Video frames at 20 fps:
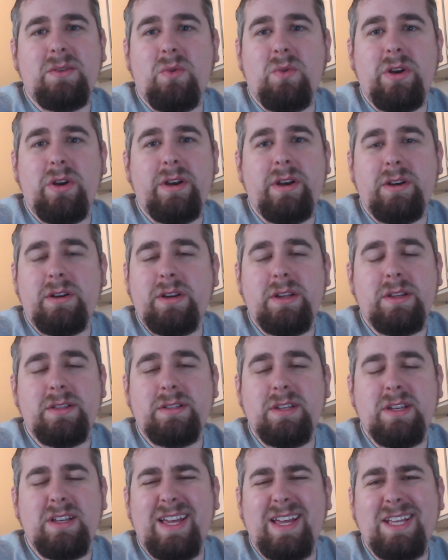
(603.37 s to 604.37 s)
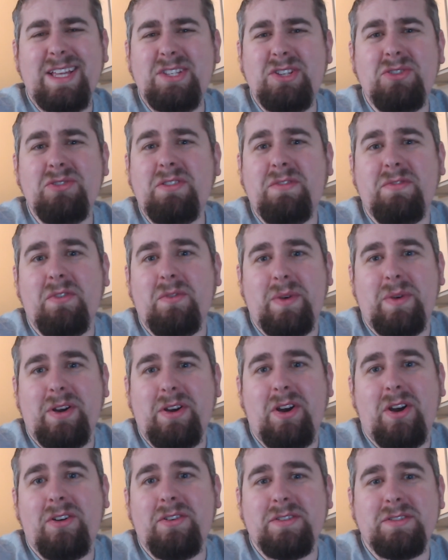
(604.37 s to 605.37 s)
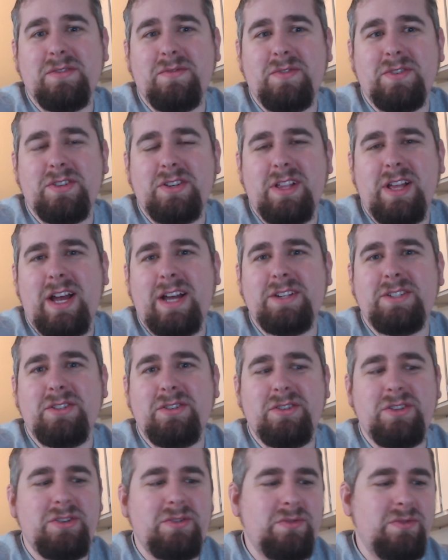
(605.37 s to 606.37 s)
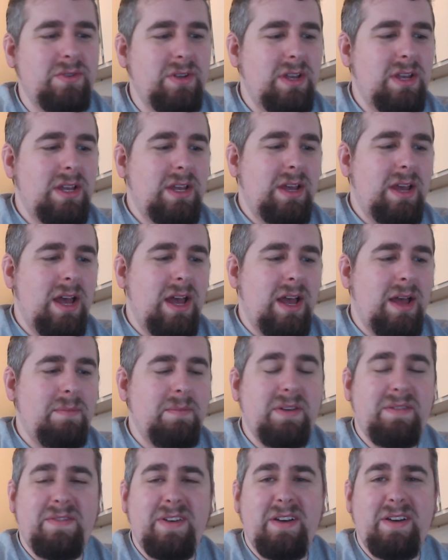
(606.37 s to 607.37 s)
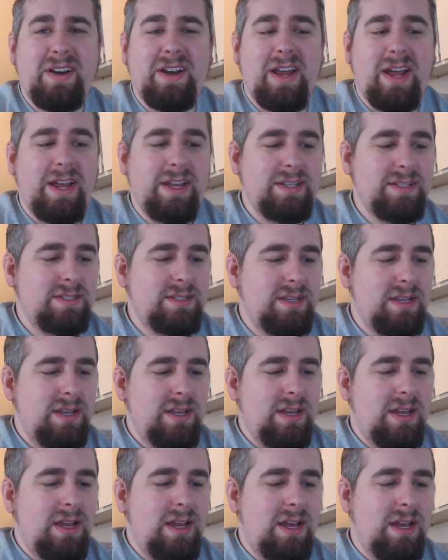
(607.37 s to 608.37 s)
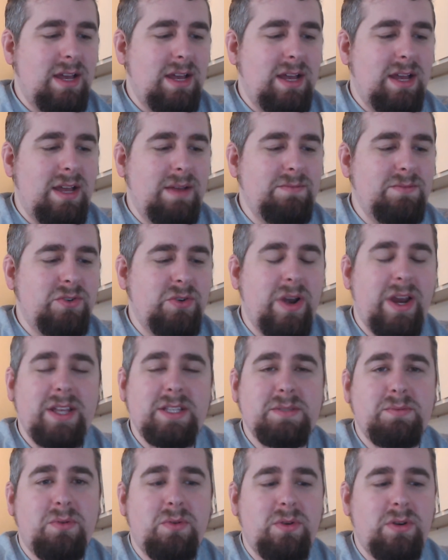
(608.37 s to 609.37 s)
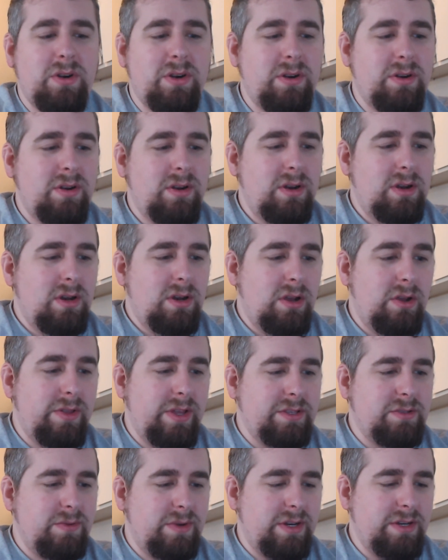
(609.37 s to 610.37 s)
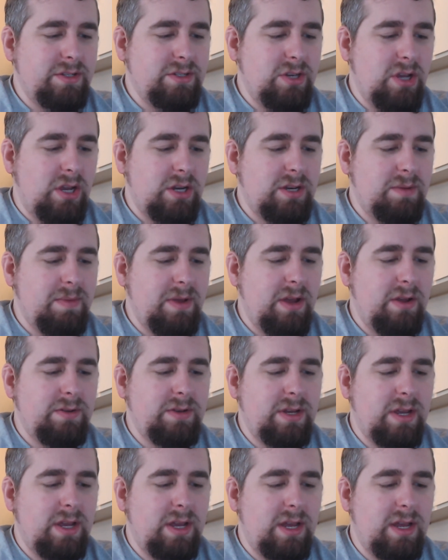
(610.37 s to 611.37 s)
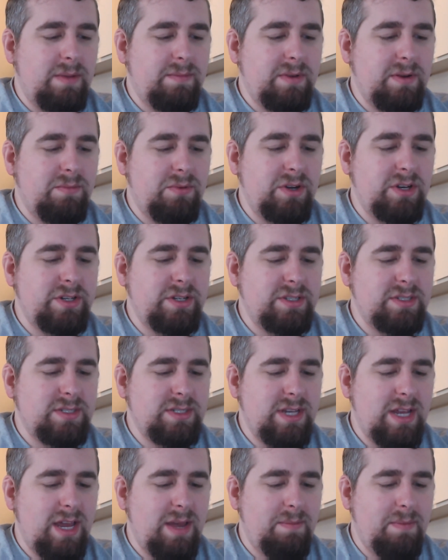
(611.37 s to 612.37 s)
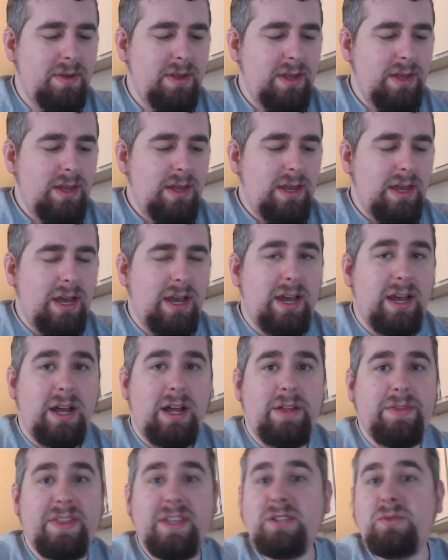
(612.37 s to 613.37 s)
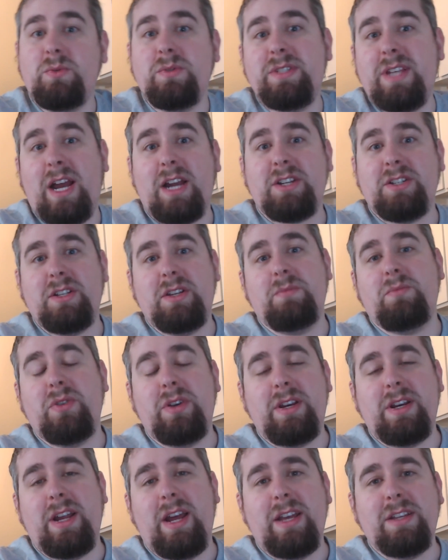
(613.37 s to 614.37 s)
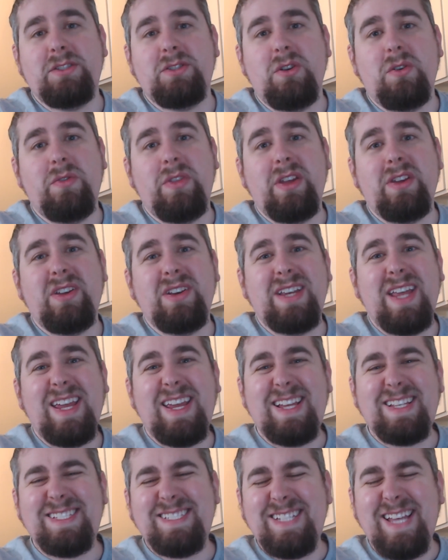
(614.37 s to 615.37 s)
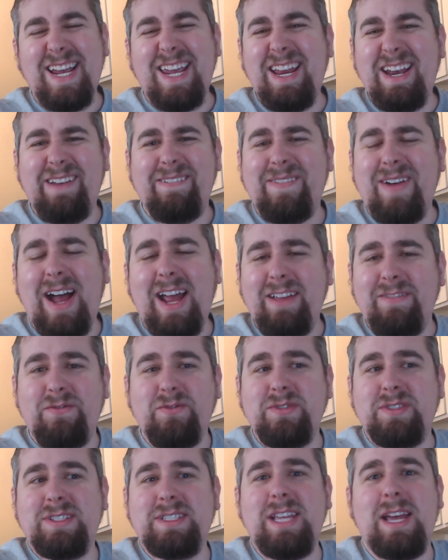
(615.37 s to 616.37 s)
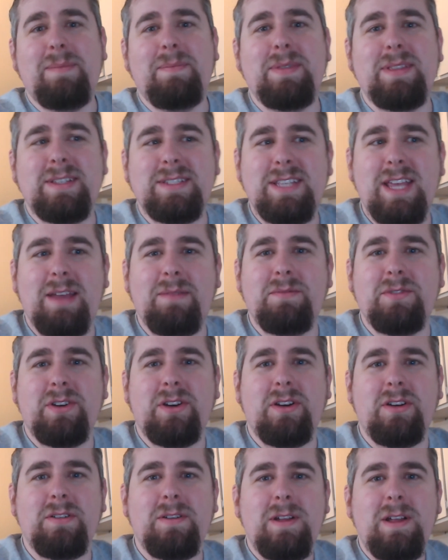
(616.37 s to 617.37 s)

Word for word: Warrior, it's, like it's useful regardless of which class you do, um, but very nice. Um, Transporter, well, oh, that's one I just talked about. Um, Capricious Step. Uh, this one's actually pretty nice. So they can take a second five-foot step in the same turn.